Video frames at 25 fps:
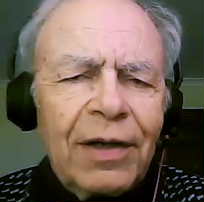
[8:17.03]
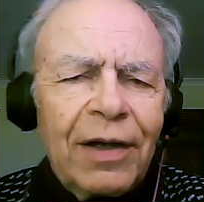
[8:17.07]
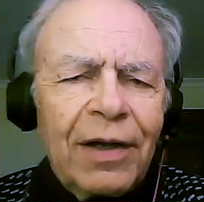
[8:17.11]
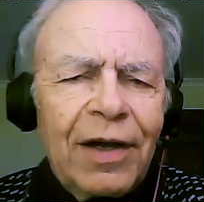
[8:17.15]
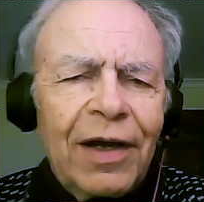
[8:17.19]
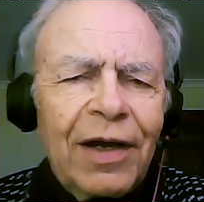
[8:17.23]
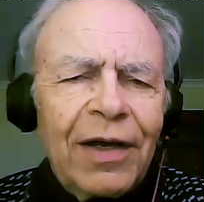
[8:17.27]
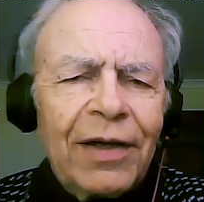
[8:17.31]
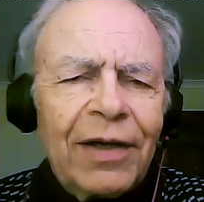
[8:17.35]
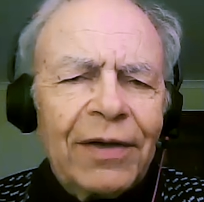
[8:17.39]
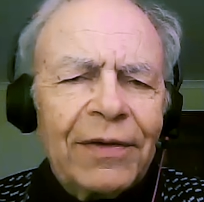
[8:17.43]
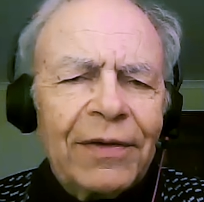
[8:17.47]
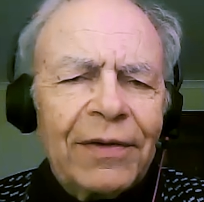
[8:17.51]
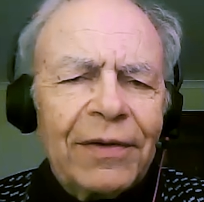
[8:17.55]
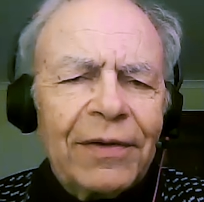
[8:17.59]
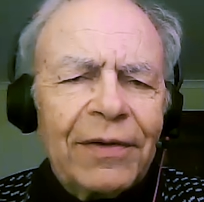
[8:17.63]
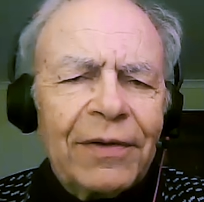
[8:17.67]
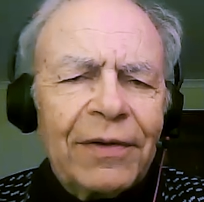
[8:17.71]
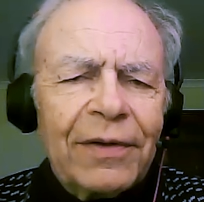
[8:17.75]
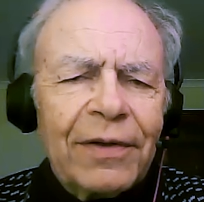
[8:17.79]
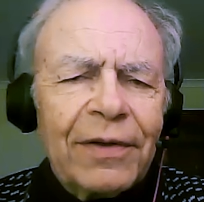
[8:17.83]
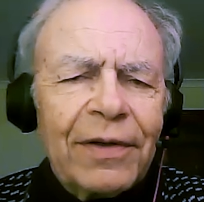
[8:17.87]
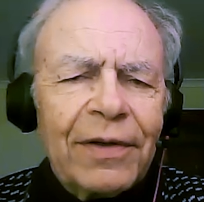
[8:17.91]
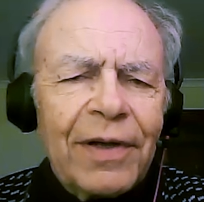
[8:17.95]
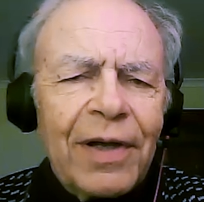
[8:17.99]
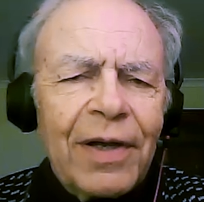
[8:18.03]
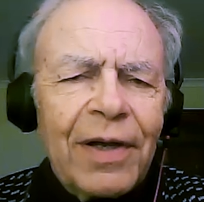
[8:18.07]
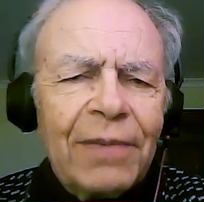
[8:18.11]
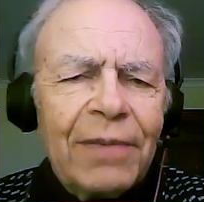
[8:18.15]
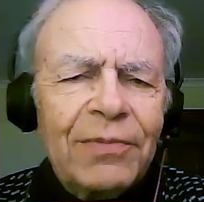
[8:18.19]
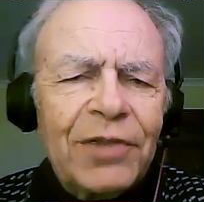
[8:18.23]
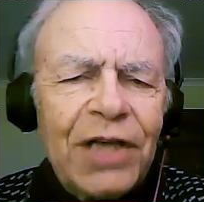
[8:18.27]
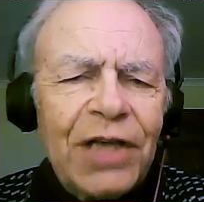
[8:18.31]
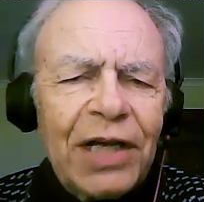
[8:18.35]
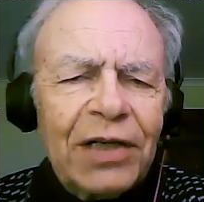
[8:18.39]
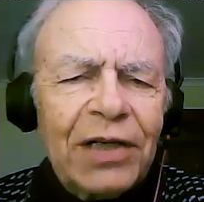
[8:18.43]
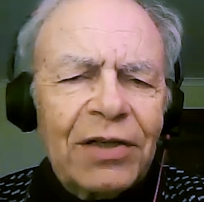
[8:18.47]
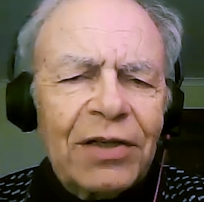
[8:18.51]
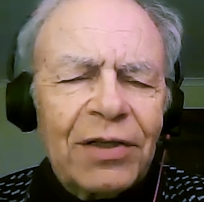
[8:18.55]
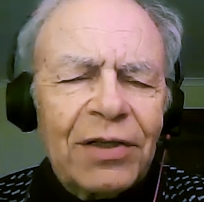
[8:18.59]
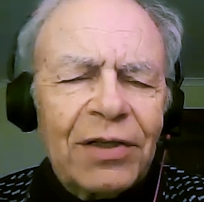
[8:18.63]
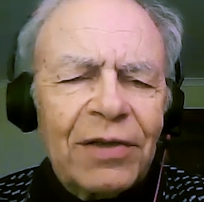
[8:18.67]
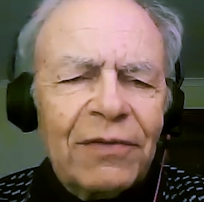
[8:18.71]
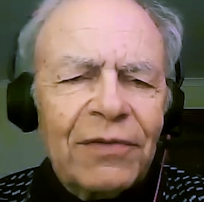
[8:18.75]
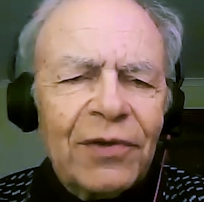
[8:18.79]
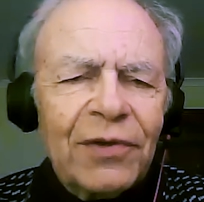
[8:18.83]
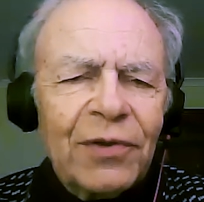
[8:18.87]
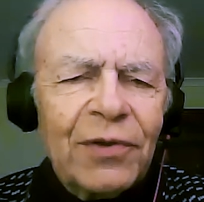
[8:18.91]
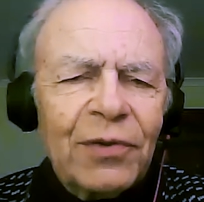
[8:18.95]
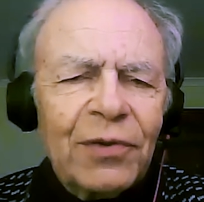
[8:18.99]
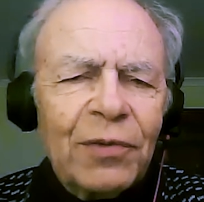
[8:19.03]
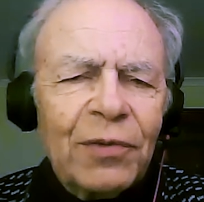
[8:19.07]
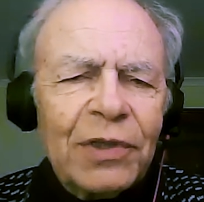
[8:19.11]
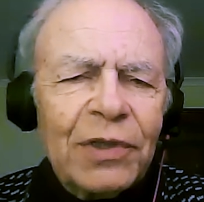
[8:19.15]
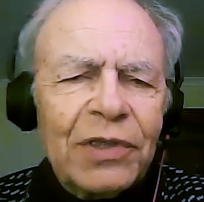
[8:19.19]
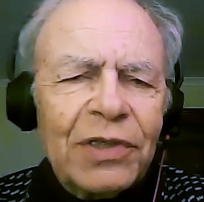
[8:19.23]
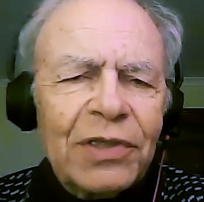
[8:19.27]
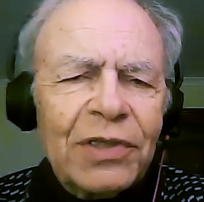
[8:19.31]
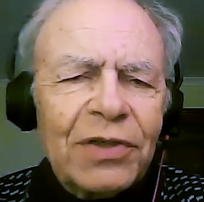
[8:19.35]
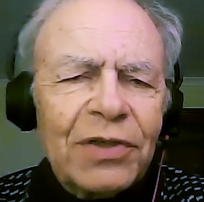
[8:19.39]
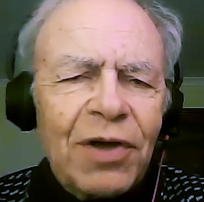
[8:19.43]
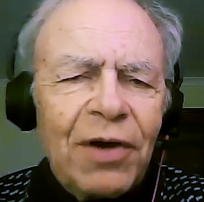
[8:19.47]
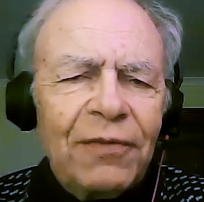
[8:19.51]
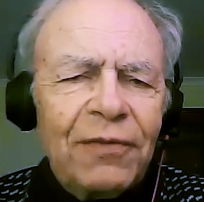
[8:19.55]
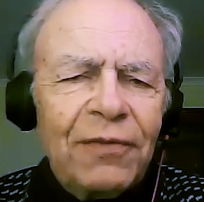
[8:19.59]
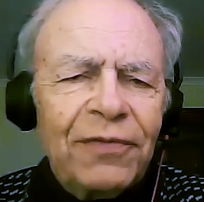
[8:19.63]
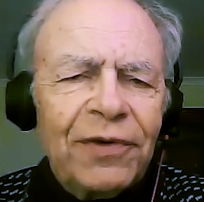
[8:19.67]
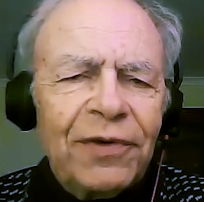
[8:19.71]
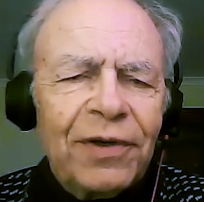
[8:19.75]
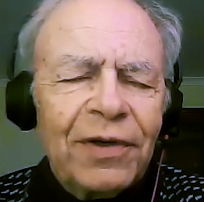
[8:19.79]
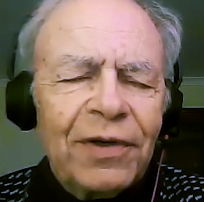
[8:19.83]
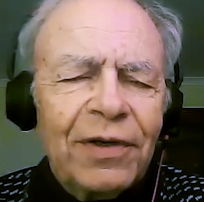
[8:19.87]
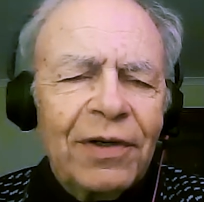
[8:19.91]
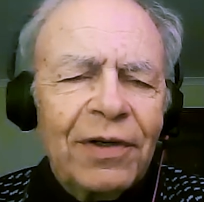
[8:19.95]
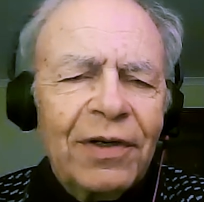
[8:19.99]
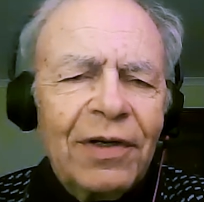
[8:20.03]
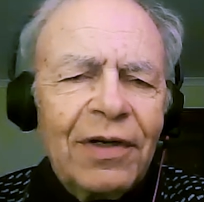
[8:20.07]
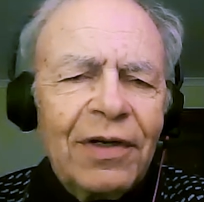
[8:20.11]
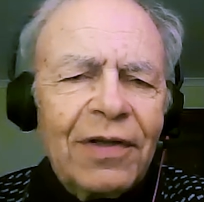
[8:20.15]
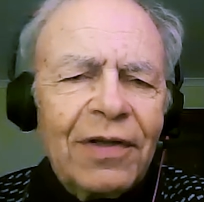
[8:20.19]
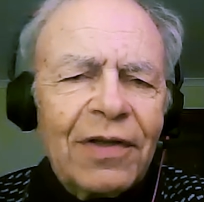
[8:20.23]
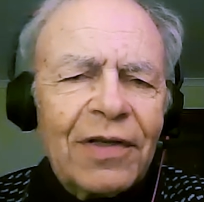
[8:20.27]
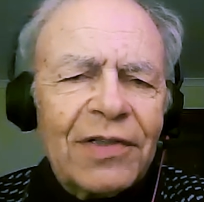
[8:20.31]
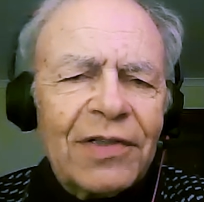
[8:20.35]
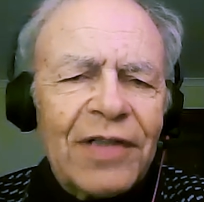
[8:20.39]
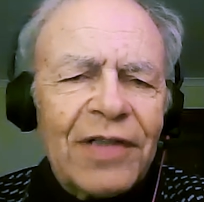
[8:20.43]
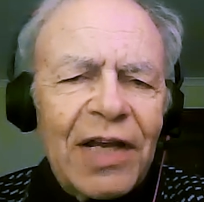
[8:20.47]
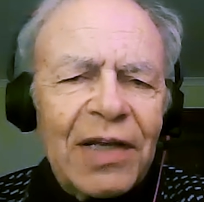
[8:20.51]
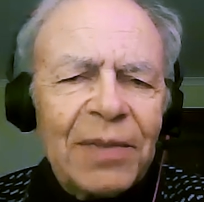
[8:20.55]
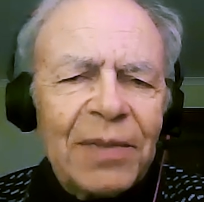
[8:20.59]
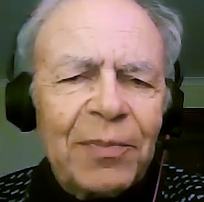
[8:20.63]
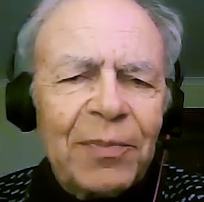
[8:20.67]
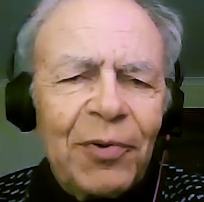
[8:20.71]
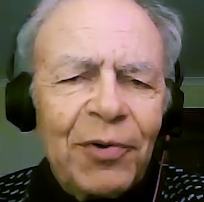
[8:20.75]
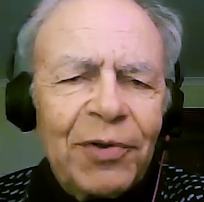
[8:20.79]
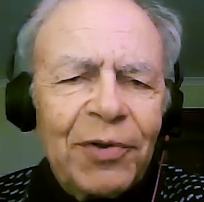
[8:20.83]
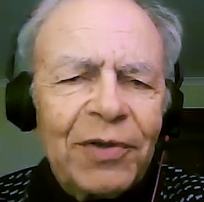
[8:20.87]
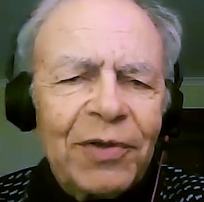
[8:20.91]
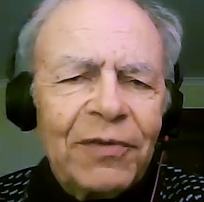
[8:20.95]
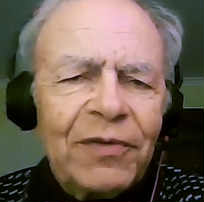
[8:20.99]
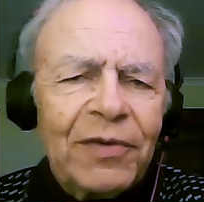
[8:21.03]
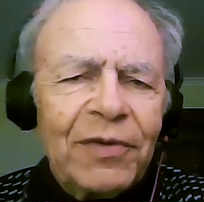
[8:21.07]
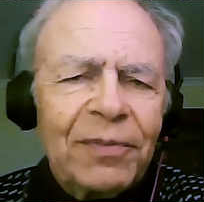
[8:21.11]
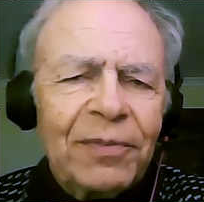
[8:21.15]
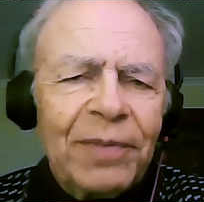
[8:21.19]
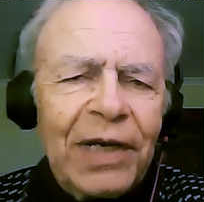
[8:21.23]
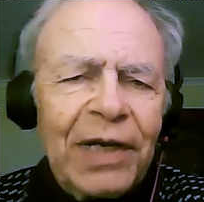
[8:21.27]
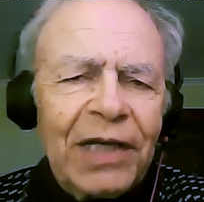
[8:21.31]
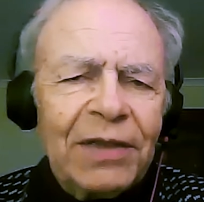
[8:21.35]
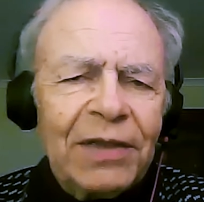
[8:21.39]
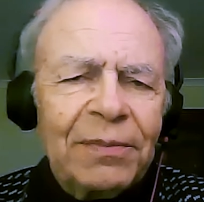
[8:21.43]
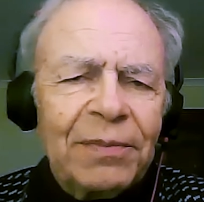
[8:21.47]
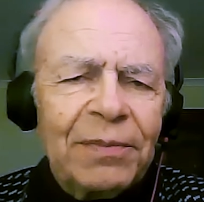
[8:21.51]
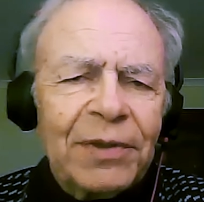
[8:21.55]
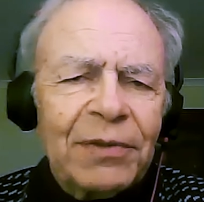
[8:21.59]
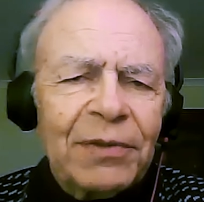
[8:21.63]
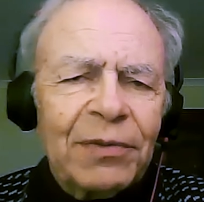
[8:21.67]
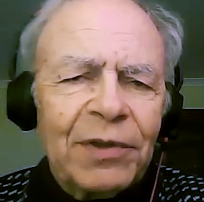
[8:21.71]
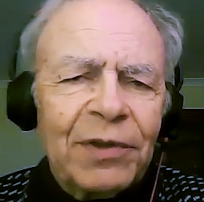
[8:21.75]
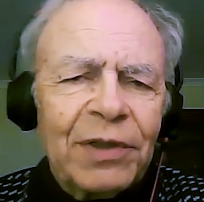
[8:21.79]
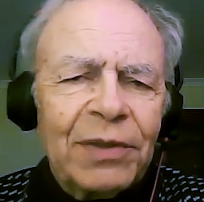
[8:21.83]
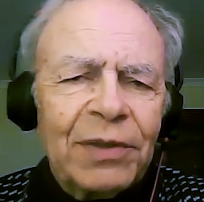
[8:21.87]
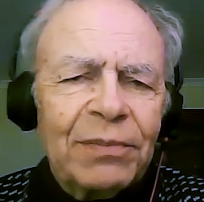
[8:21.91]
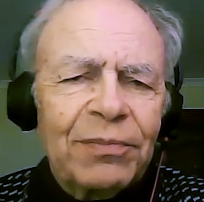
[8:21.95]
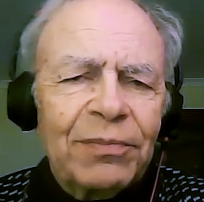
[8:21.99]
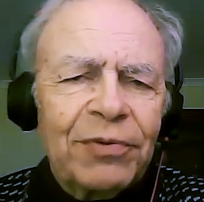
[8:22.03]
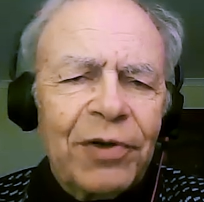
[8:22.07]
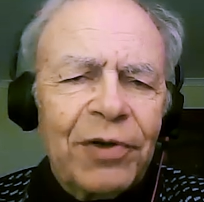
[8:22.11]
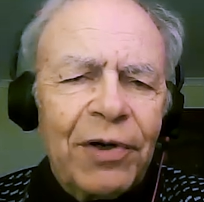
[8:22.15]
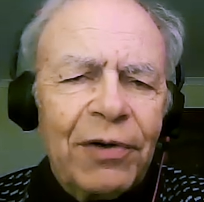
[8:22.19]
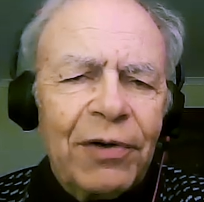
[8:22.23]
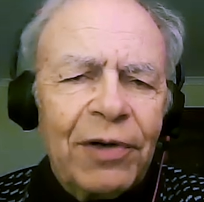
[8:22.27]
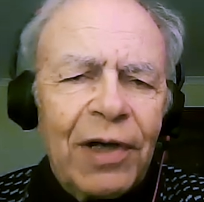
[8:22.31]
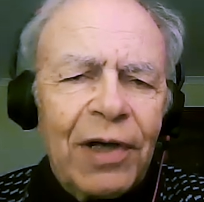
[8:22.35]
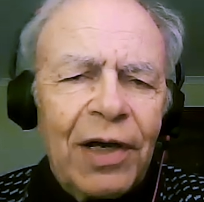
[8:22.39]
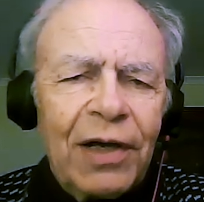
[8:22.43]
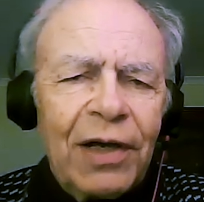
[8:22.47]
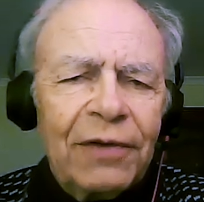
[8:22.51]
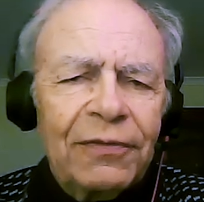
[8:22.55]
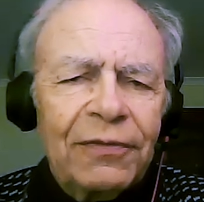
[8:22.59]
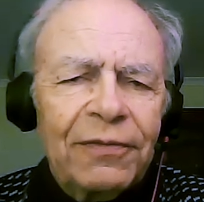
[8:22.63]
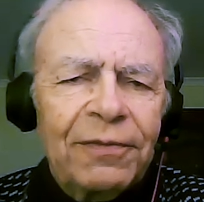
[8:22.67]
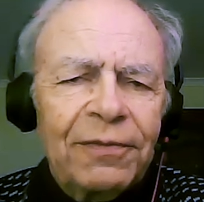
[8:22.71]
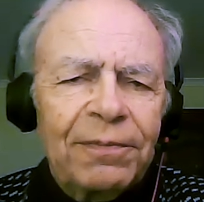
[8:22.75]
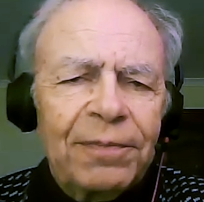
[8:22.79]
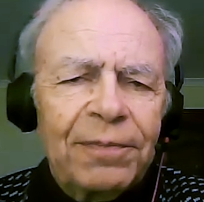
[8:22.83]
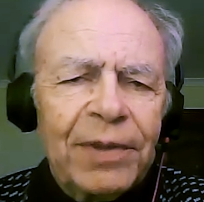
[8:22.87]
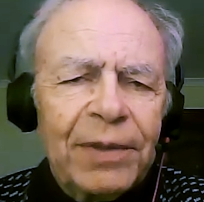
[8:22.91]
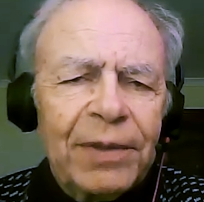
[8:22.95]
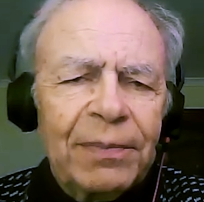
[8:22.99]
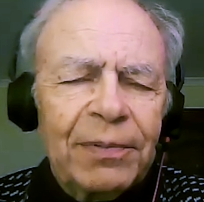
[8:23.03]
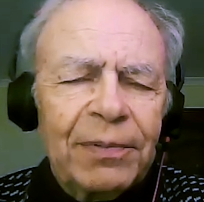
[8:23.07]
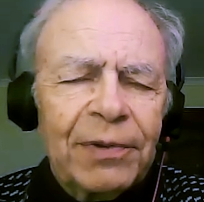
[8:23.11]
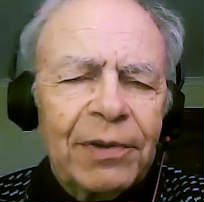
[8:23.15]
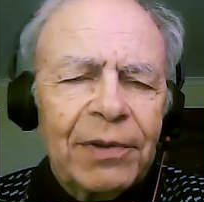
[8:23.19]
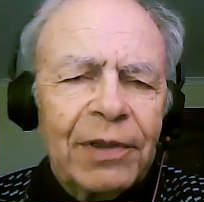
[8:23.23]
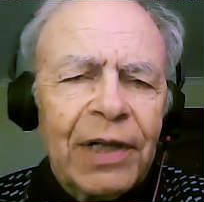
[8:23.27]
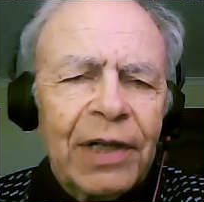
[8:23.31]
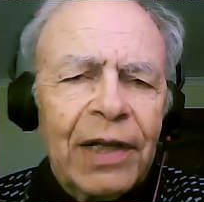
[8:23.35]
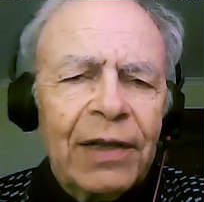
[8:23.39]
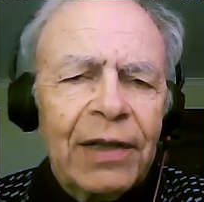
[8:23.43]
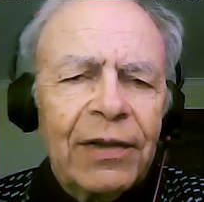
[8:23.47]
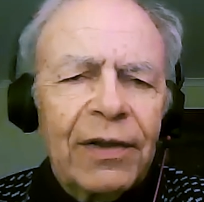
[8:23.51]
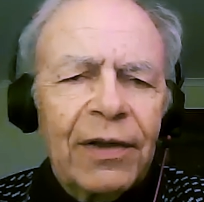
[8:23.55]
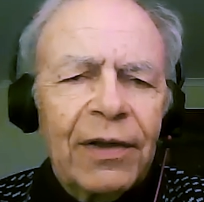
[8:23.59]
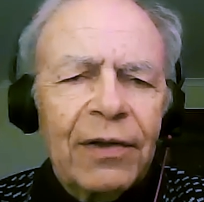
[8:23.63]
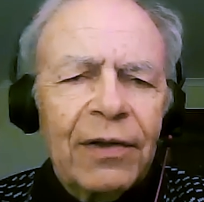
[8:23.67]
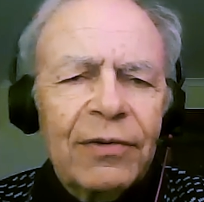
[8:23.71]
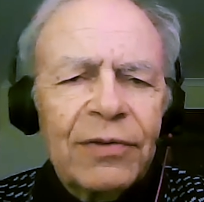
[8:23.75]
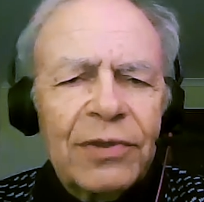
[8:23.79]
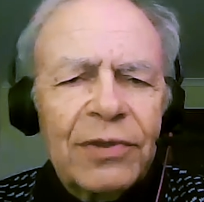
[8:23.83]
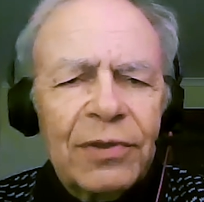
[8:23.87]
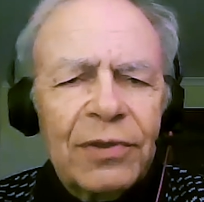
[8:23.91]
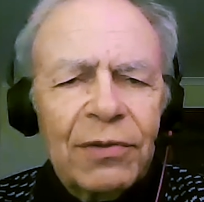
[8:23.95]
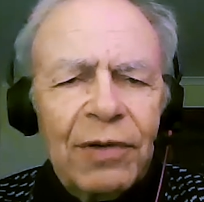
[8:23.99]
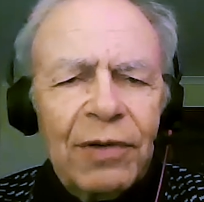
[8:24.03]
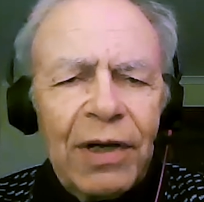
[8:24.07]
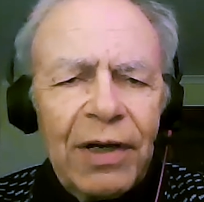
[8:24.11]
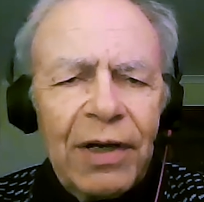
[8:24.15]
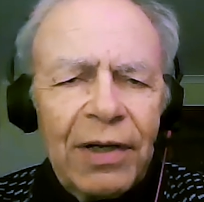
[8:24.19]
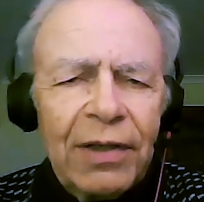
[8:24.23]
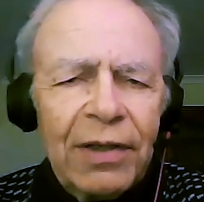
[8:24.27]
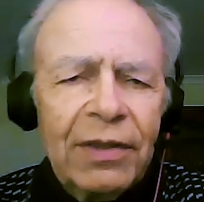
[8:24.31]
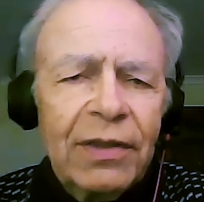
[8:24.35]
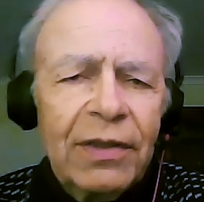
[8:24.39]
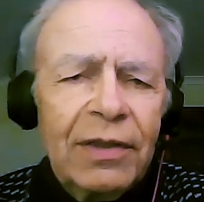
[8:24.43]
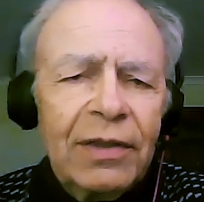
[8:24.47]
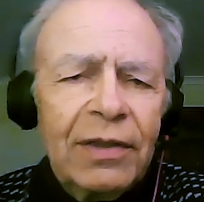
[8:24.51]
I object to the view, which is often the center point of debate between pro-life people and those who are